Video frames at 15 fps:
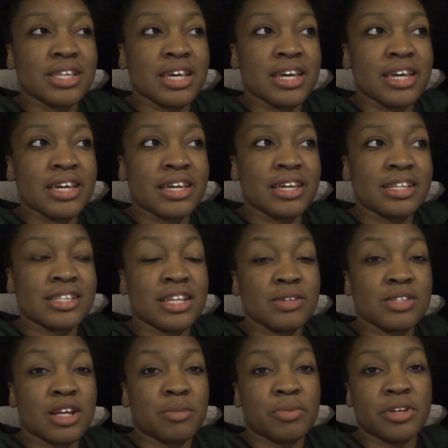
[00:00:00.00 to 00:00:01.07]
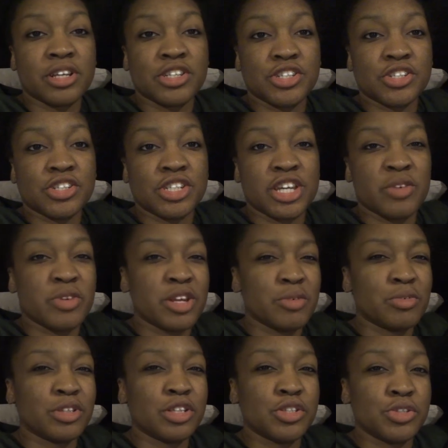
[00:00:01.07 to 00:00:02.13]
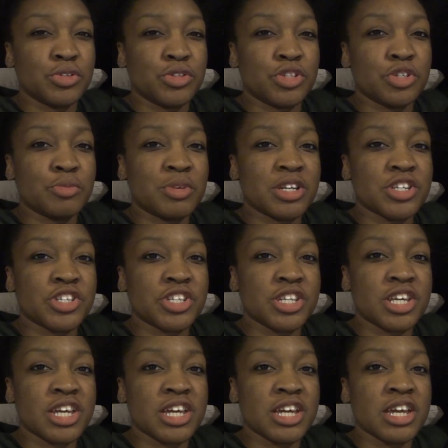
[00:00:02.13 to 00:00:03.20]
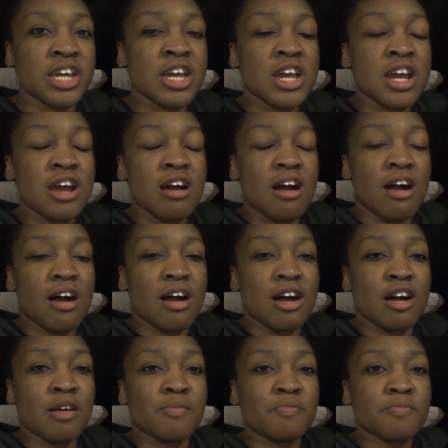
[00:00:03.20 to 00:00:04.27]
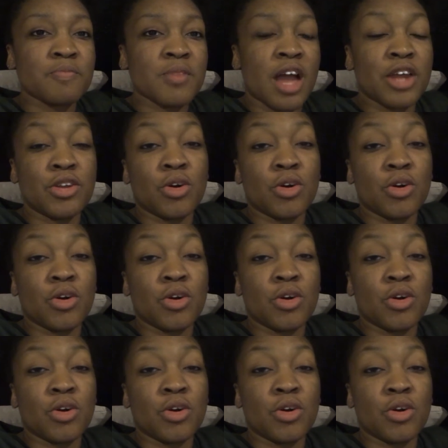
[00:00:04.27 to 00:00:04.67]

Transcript: like, today was like a pretty chill day. We didn't really do too much today. Um, I